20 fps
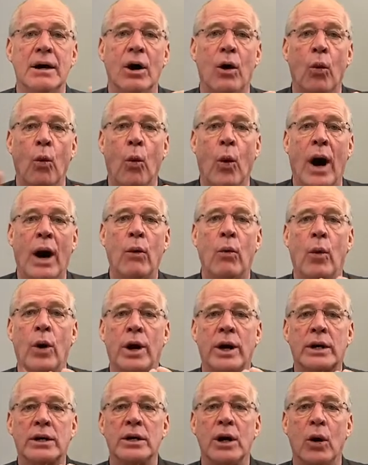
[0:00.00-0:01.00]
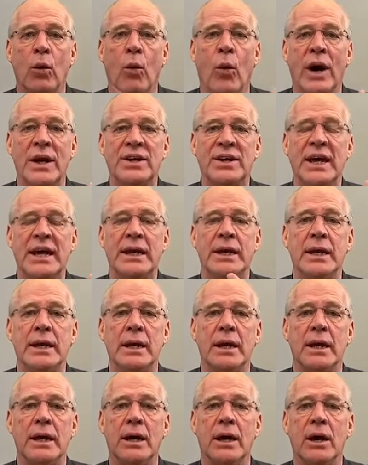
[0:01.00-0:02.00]
What worked, what didn't,
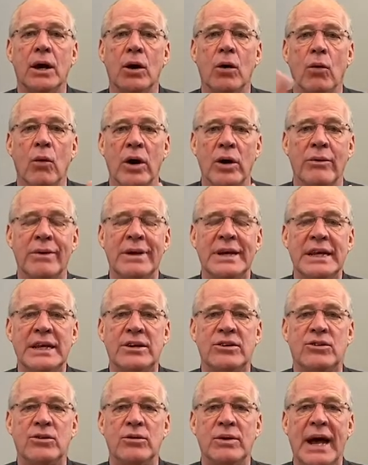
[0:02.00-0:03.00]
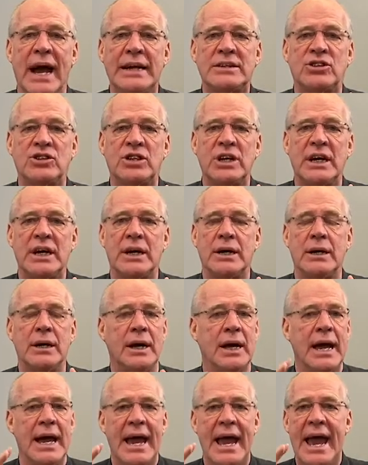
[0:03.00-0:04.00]
what do we need to do next year?
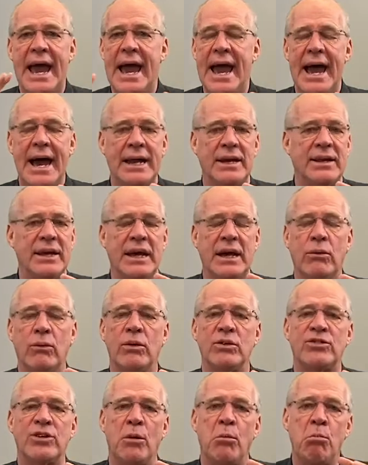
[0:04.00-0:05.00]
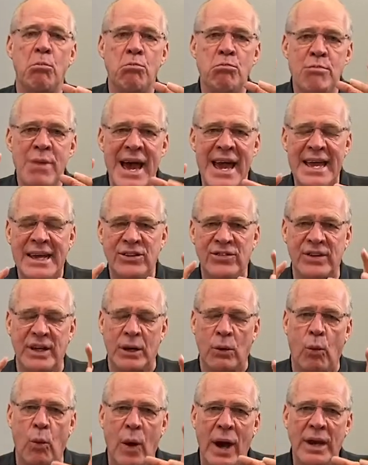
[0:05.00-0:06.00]
And it was
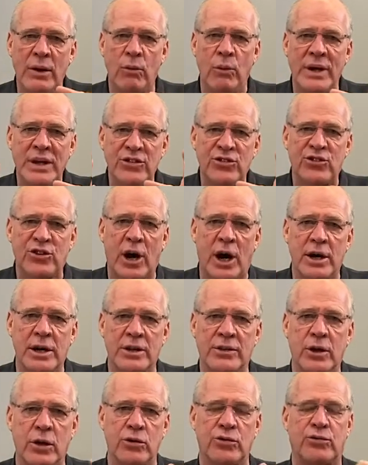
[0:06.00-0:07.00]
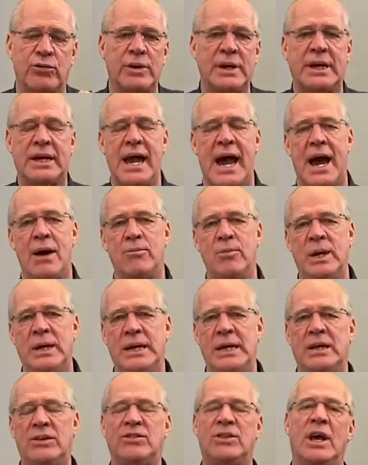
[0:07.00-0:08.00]
amazing. When we started those recap
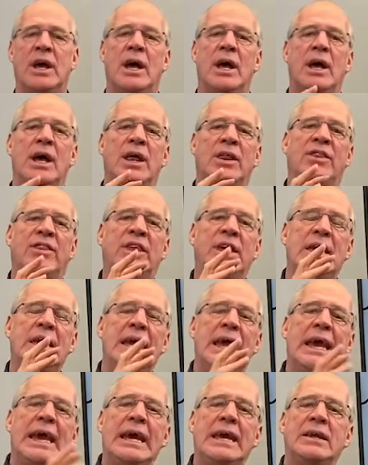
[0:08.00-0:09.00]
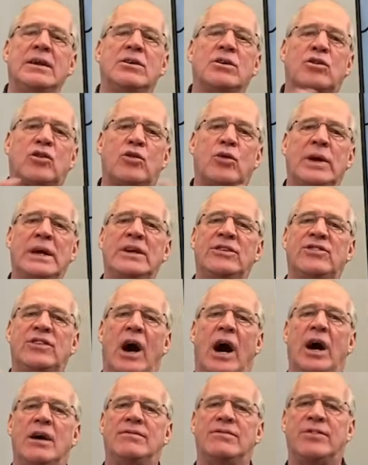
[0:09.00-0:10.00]
meetings, the increase
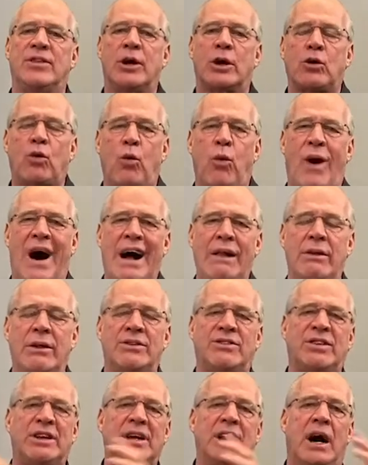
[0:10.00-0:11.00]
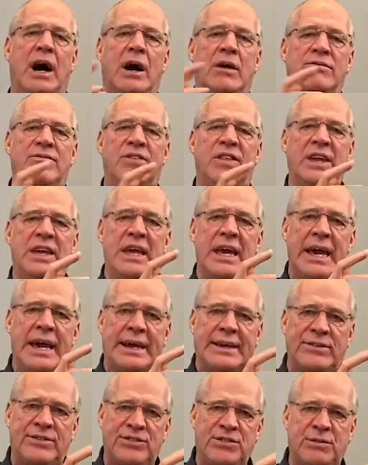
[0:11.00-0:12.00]
of the quality of the
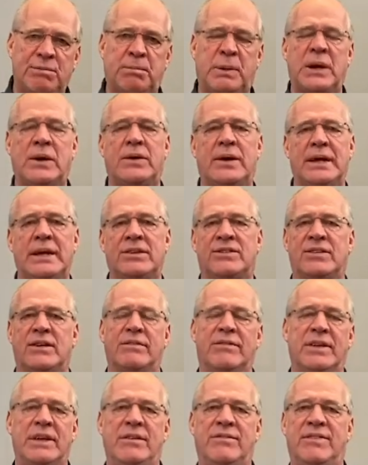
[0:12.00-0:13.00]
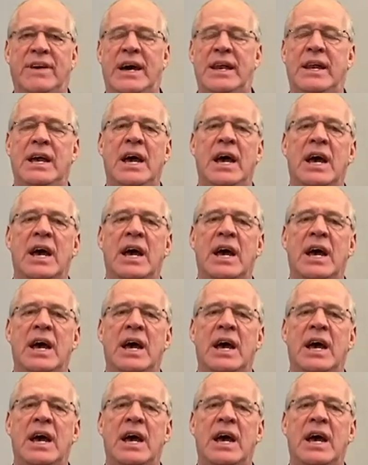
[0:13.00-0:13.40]
experience of the event